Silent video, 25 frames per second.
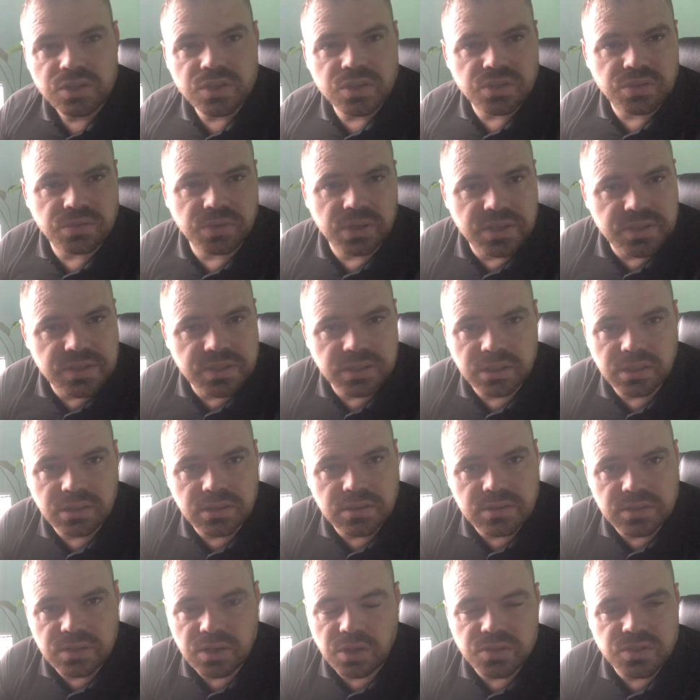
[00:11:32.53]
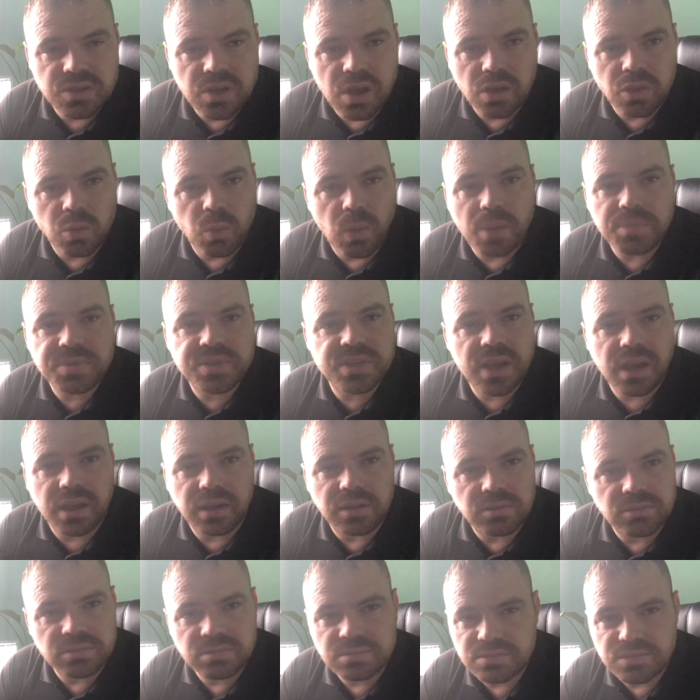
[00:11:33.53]
recently saw the website.
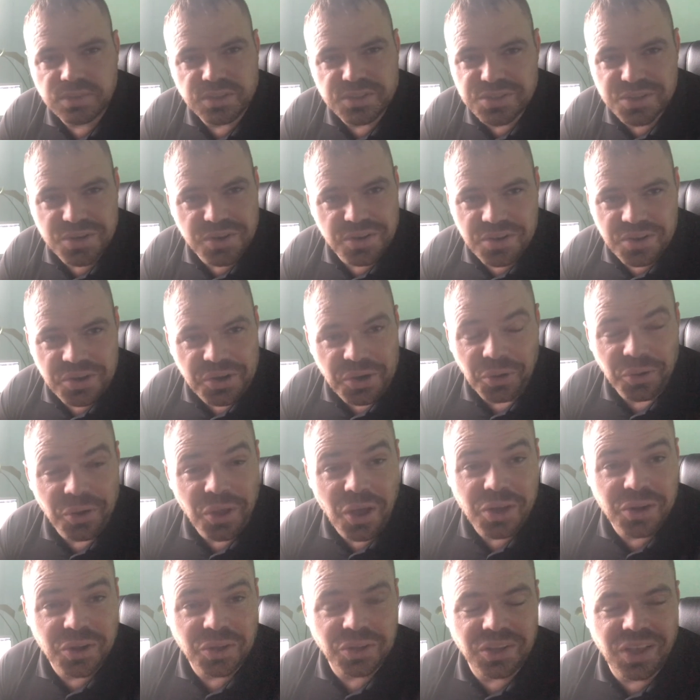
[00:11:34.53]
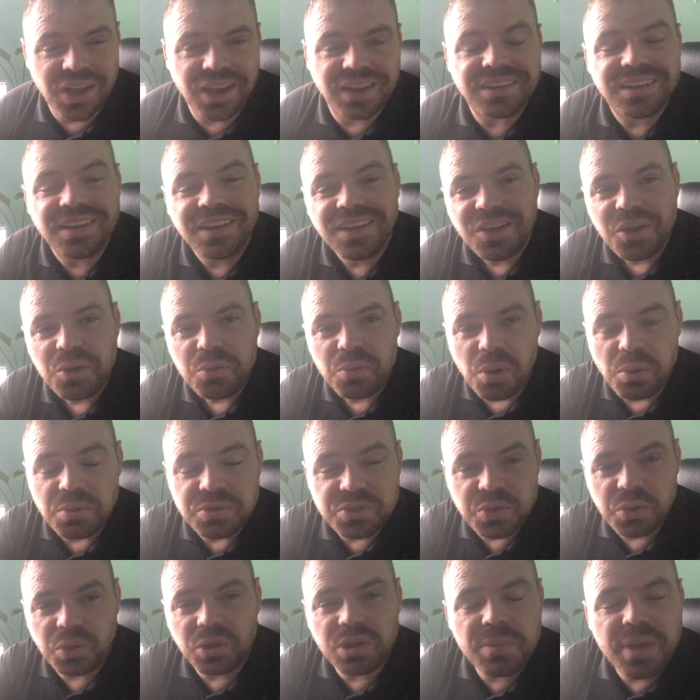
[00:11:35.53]
It's not online. What was
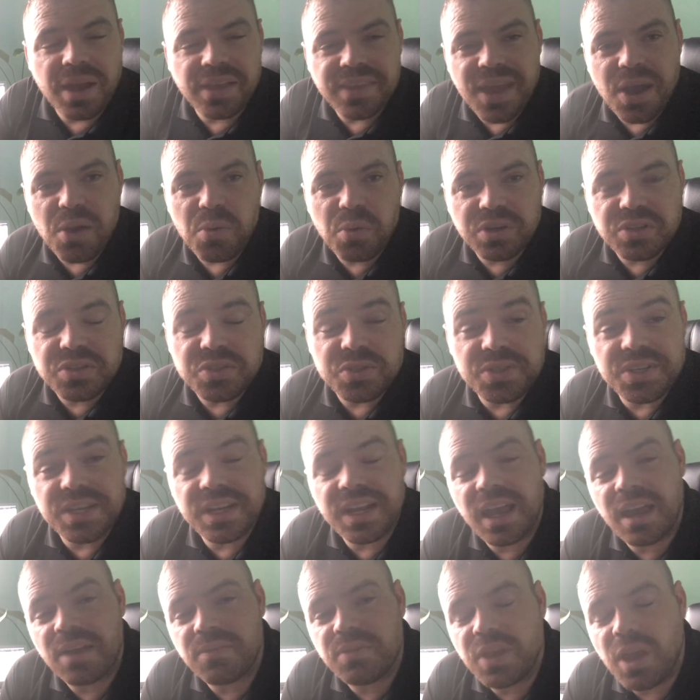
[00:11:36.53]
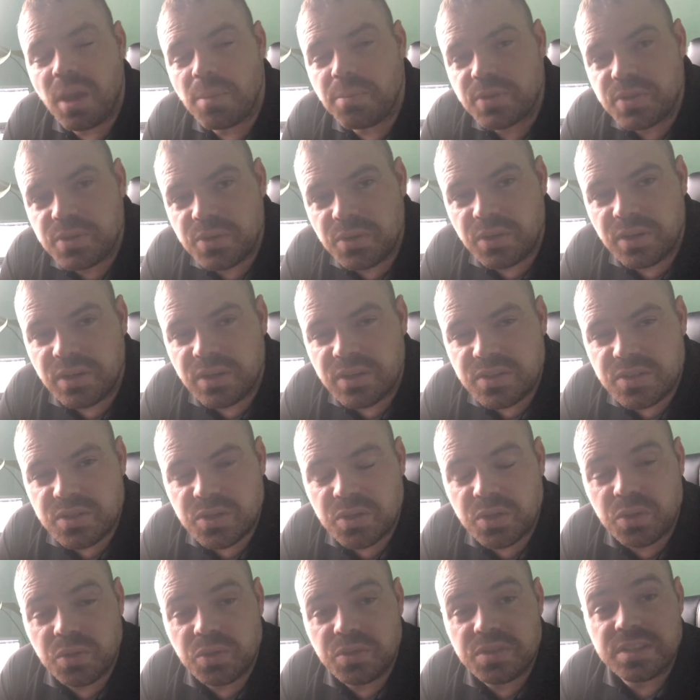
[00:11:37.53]
cool about that one is you did have the opportunity
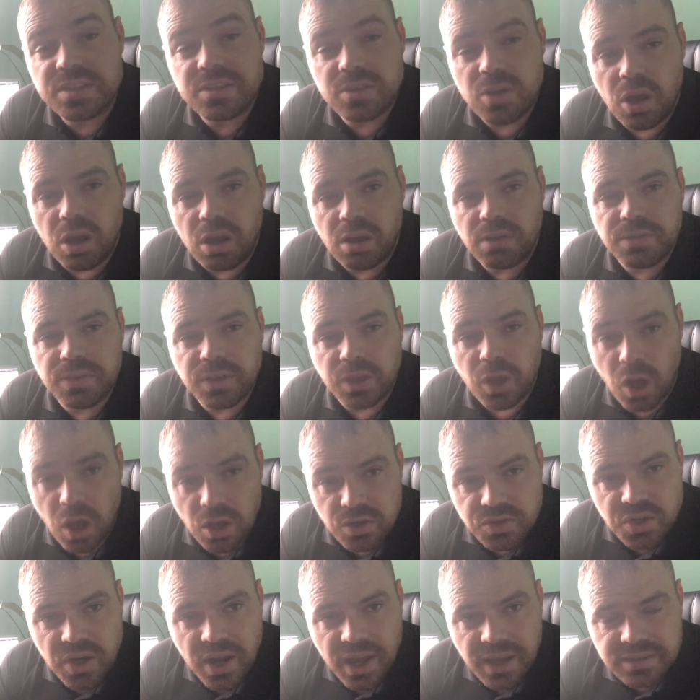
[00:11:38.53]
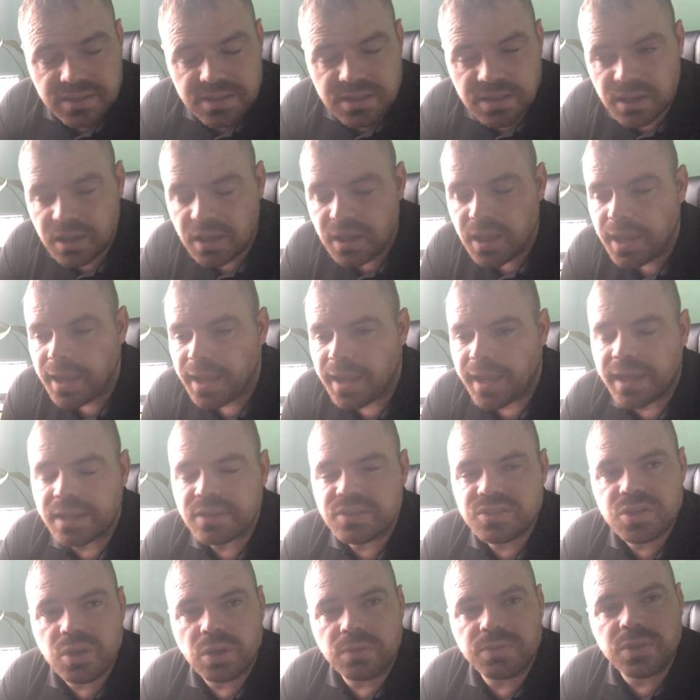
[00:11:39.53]
to dissolve the contract.
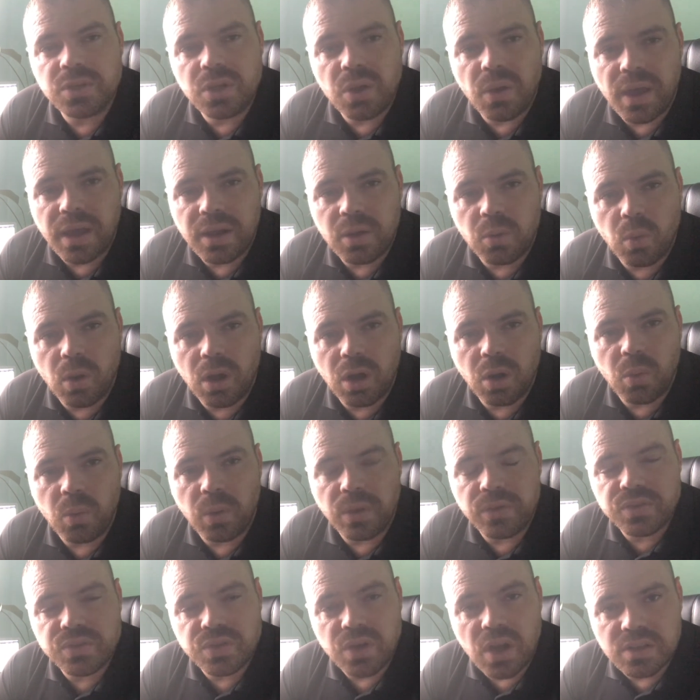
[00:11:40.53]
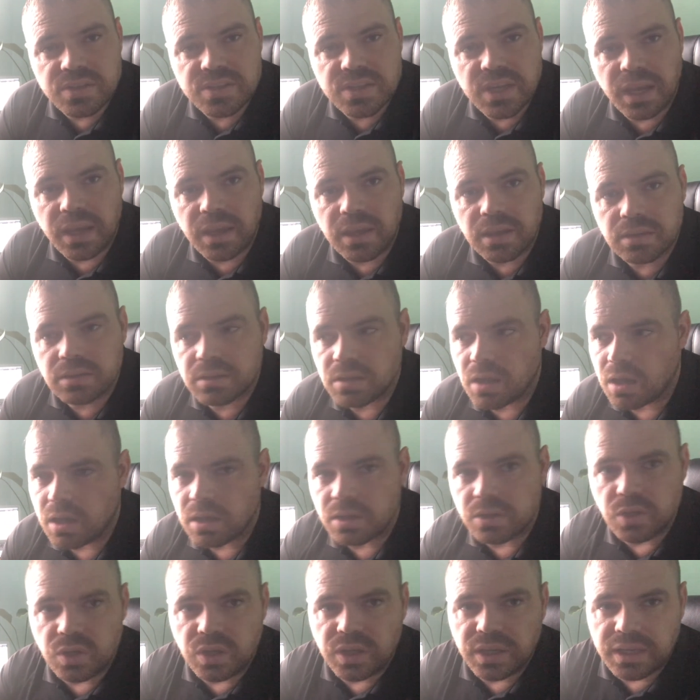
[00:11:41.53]
And so if you know how to work with
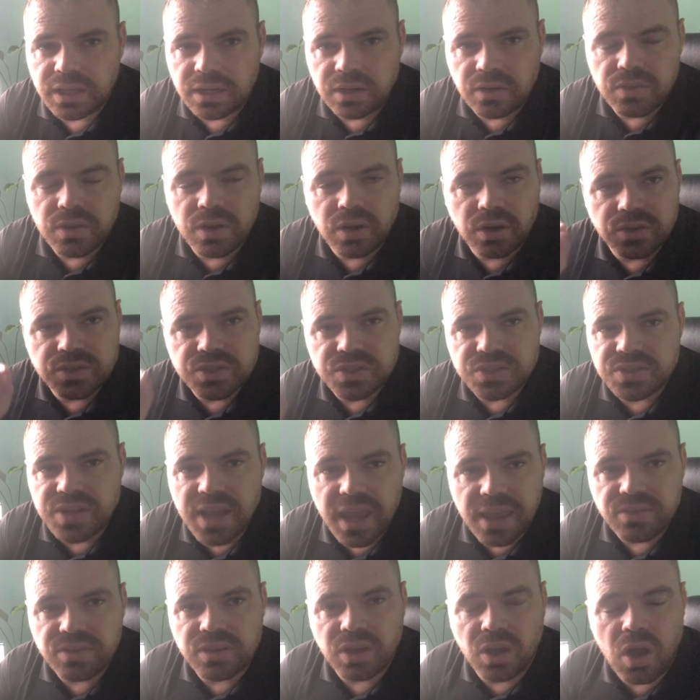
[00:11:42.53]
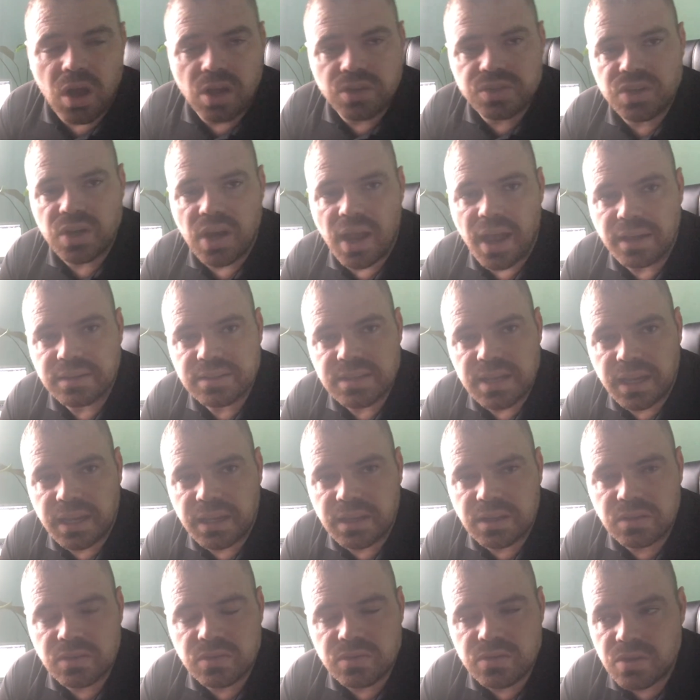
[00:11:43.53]
TronScan, you can get in there and just end the contract.
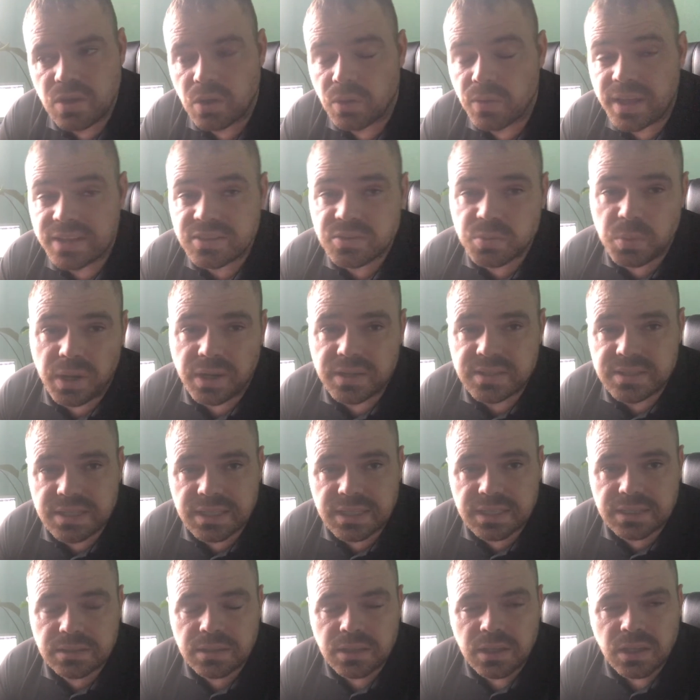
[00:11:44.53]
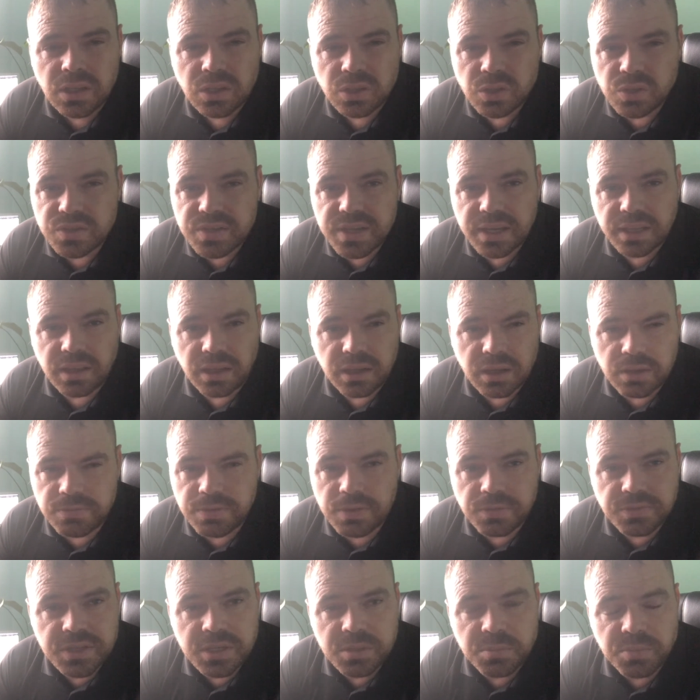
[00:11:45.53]
And so that's what I did. You take like a
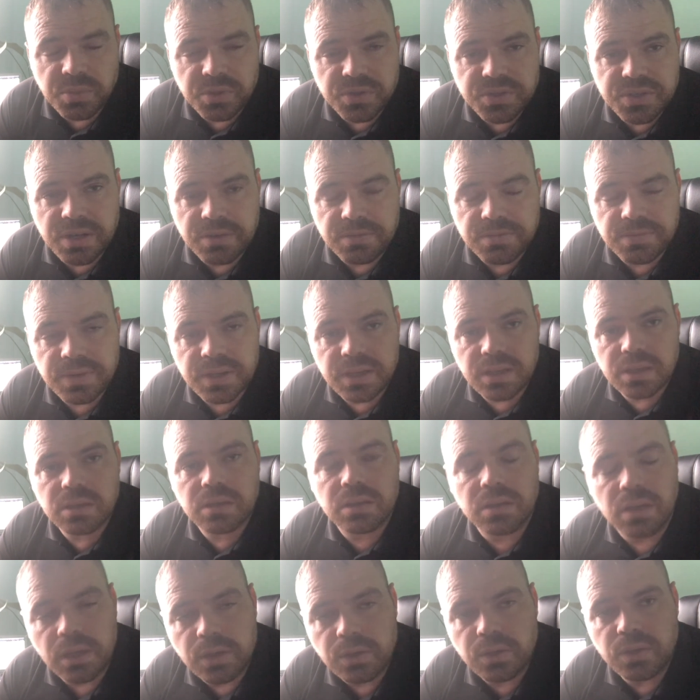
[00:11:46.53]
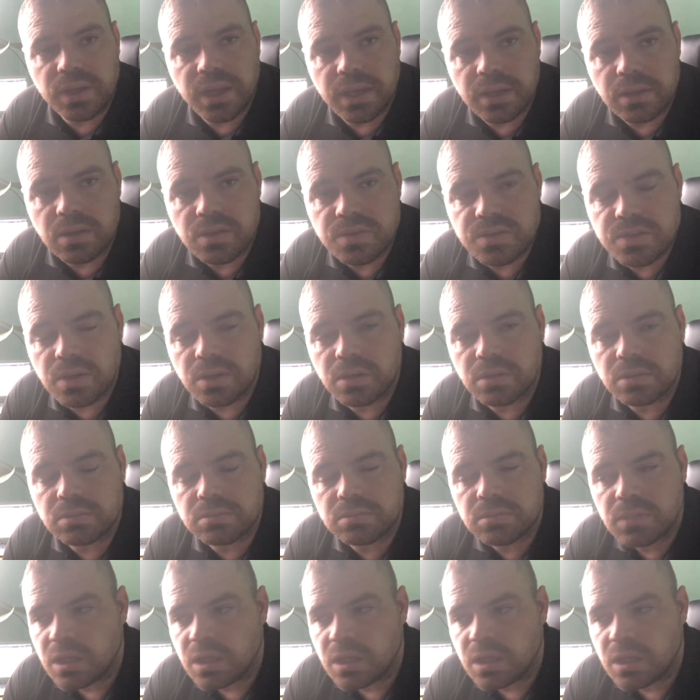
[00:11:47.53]
15% fee and you get a certain